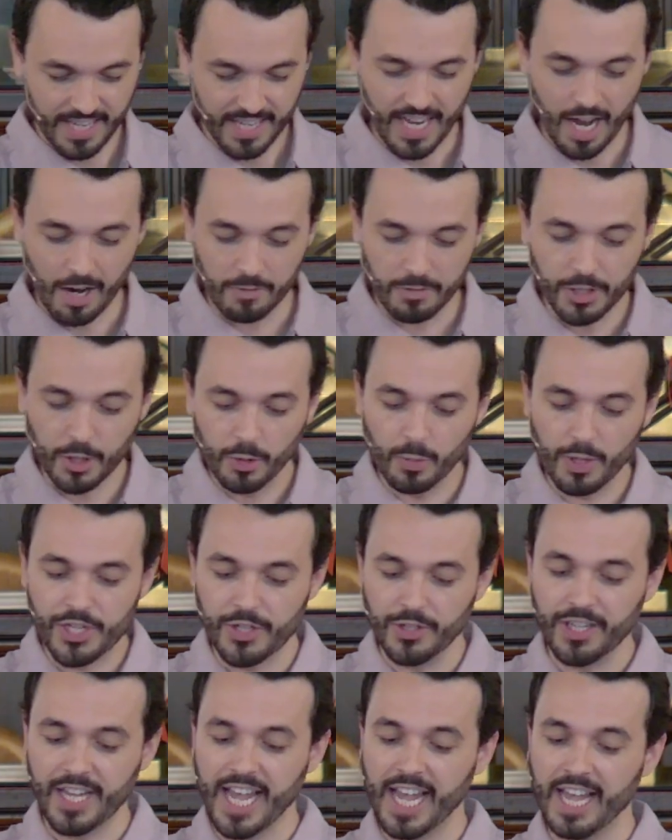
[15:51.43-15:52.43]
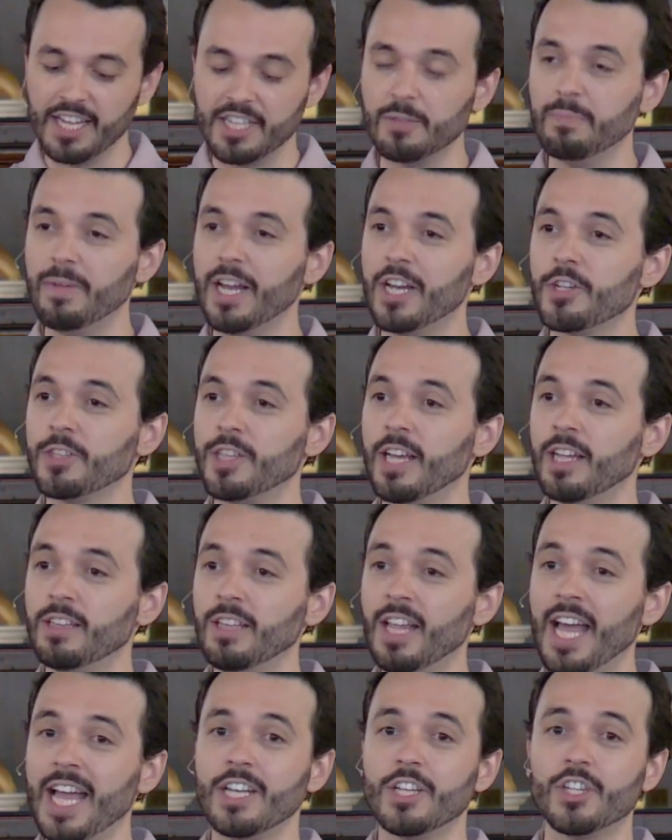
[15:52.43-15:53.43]
Now do what you can to make sure
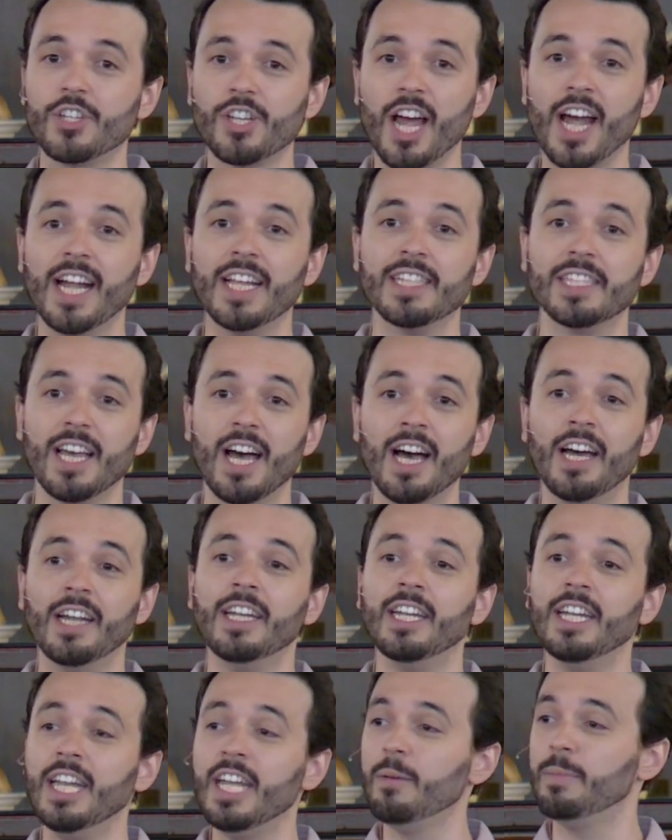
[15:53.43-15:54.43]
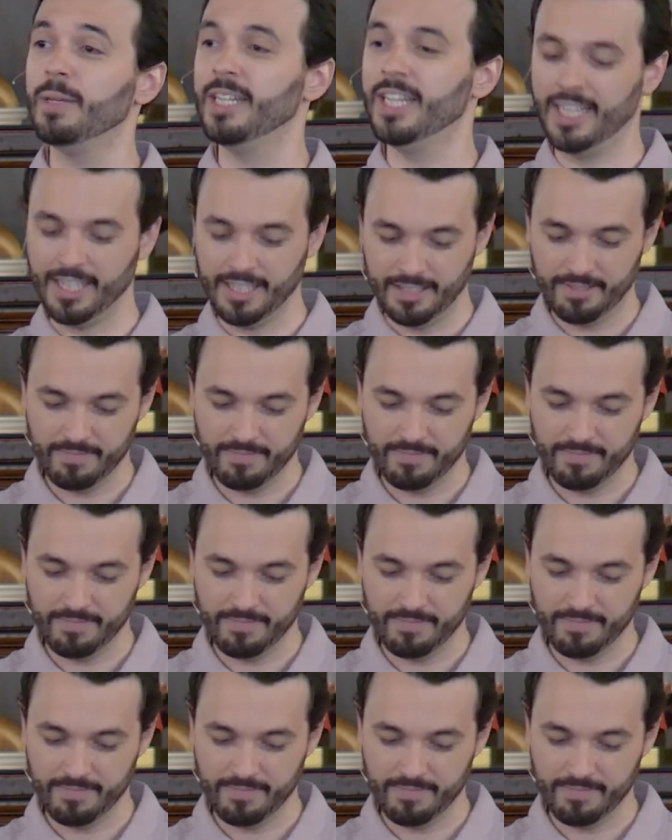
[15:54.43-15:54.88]
that light shines uninhibited.